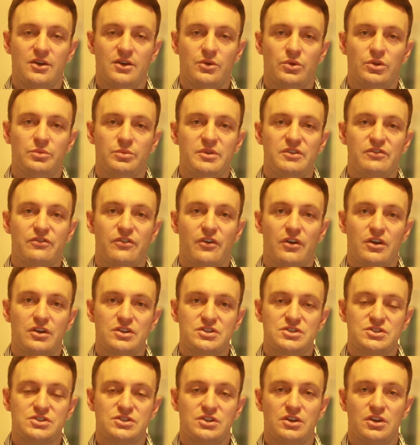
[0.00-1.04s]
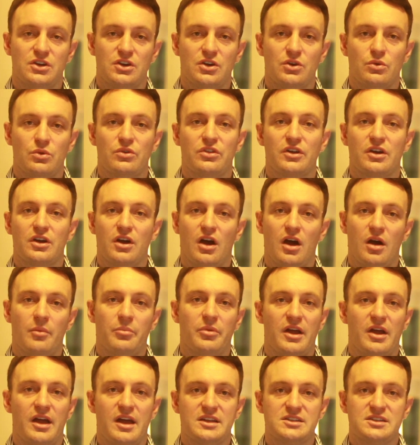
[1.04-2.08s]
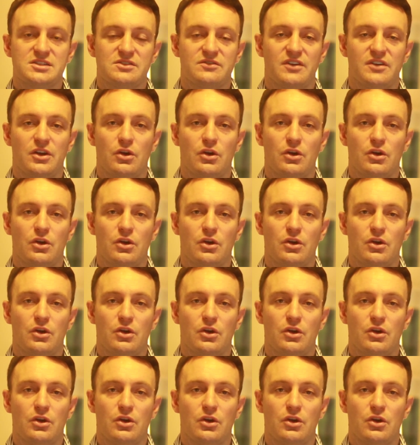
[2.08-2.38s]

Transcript: will be furnished with a comprehensive